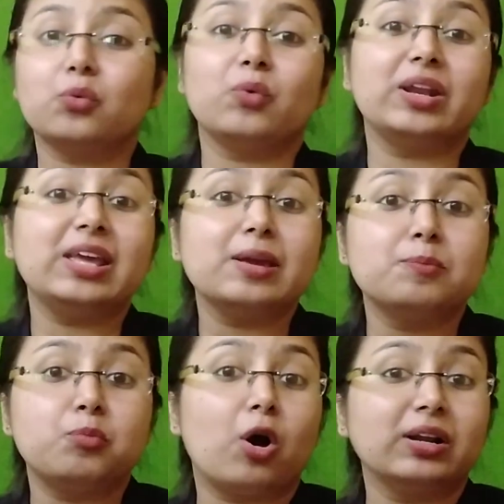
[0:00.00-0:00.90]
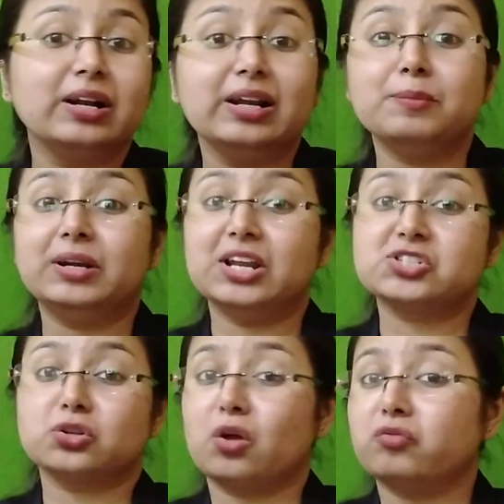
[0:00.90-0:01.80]
very important
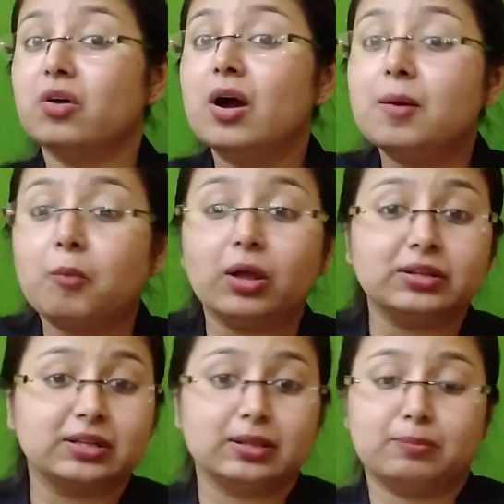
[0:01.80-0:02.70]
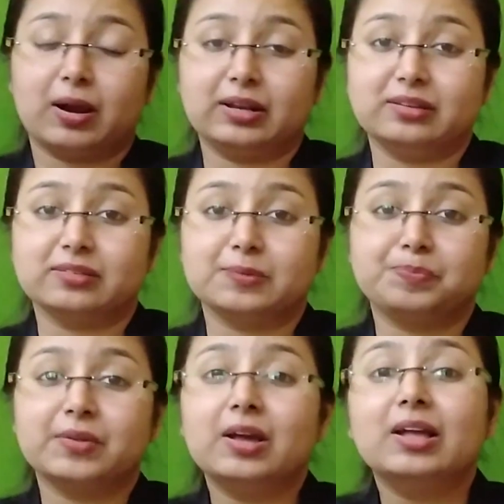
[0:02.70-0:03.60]
limitation of political parties.
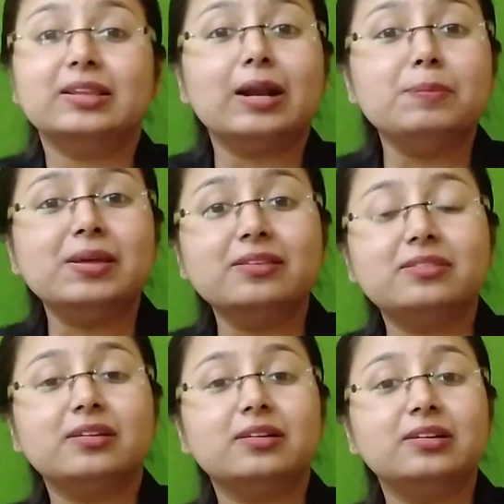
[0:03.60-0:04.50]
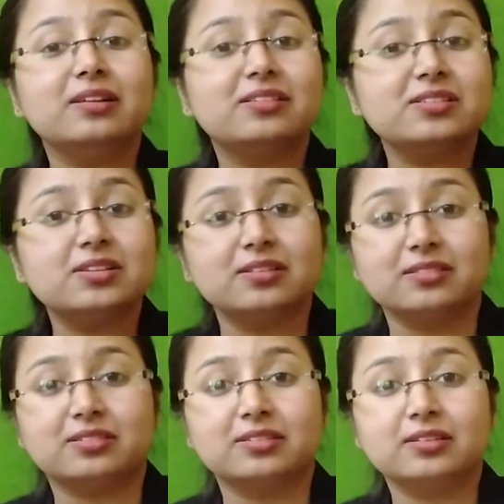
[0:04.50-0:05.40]
That means the
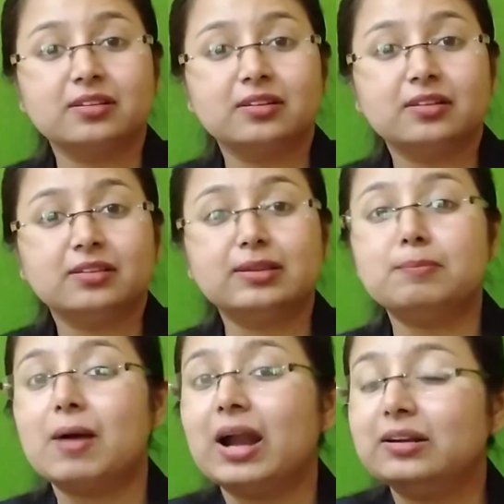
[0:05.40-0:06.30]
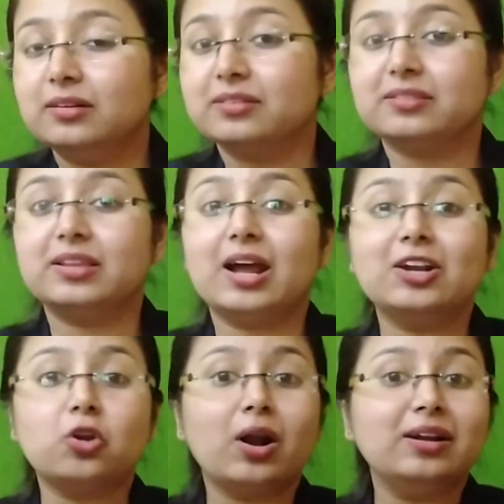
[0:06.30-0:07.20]
decisions, the matters, they are
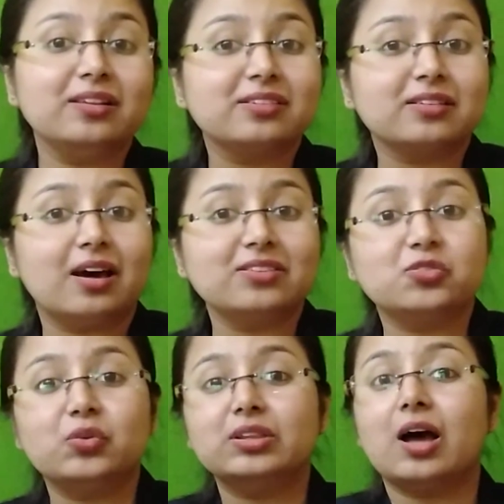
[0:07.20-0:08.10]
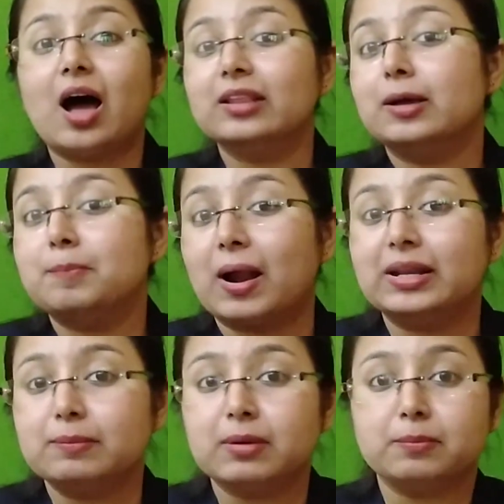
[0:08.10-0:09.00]
not discussed with the other
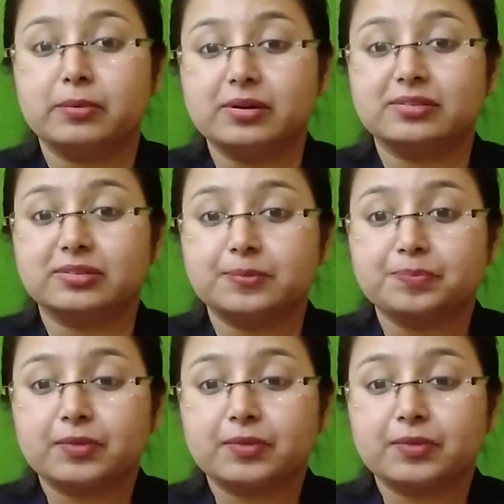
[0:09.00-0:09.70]
party members.